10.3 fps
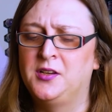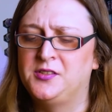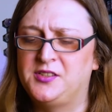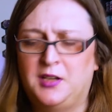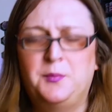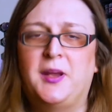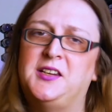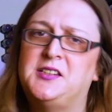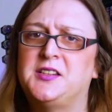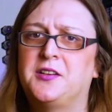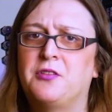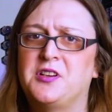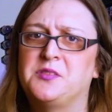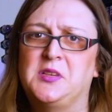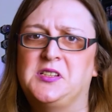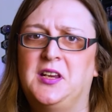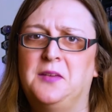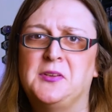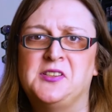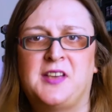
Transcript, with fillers: so many to the Christmas demons